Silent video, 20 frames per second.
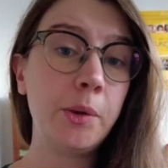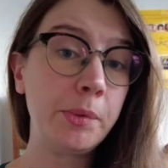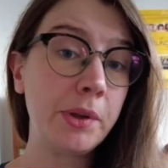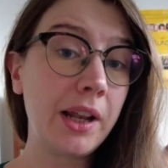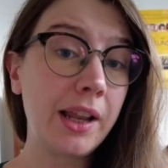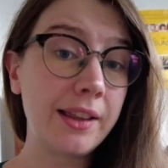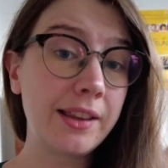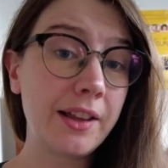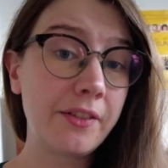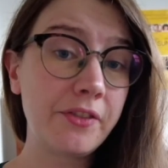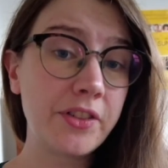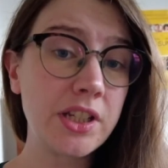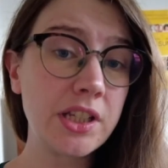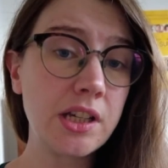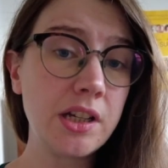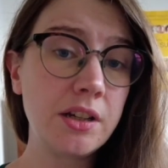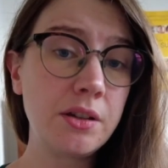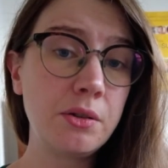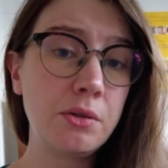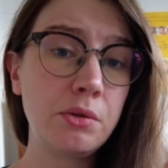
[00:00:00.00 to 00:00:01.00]
you liked that
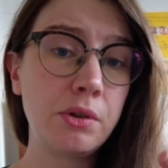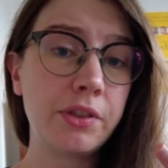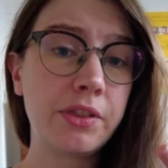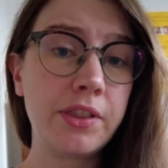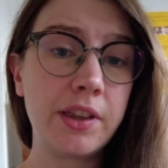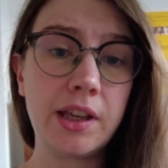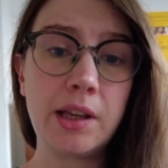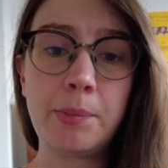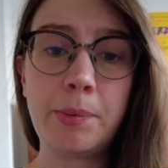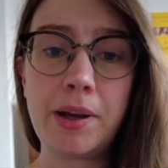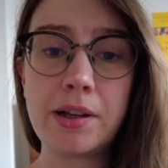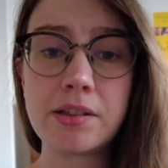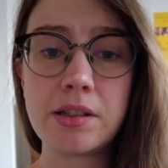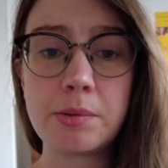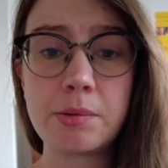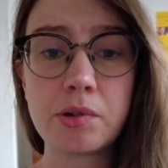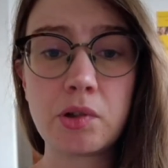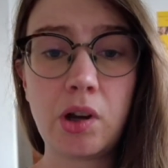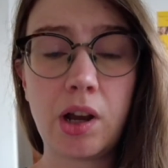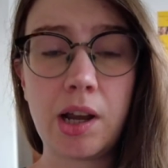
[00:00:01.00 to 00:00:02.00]
video. Think about
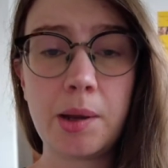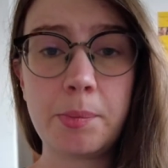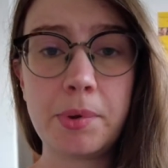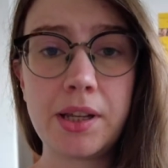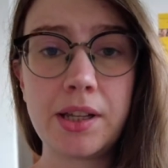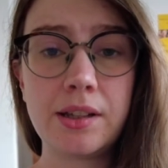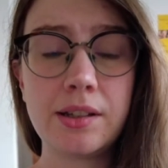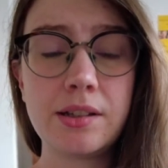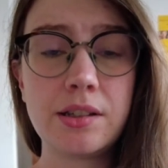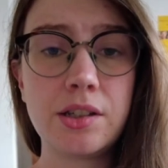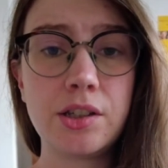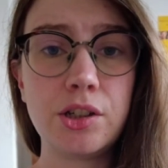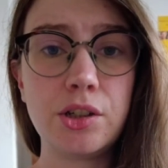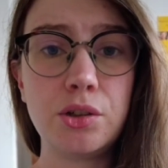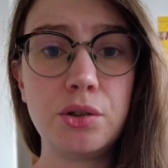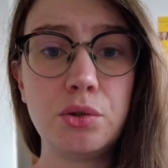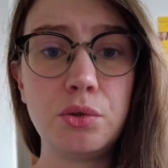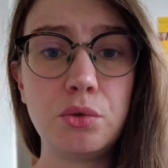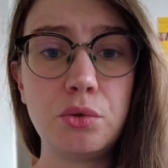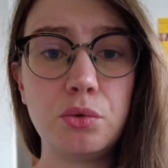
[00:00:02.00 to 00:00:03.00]
subscribing
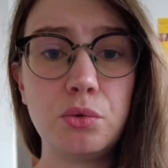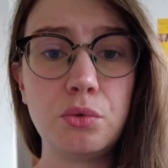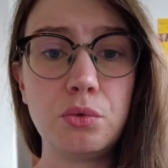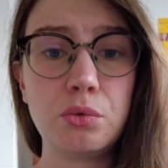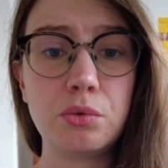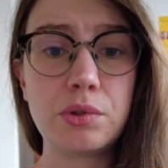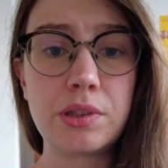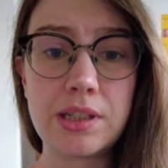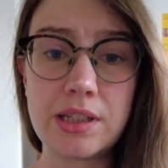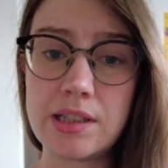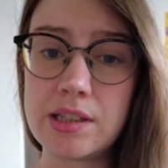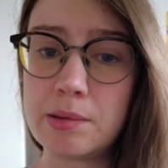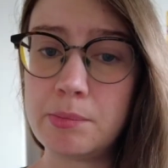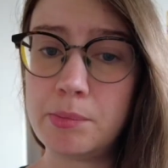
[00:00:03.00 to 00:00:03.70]
to see some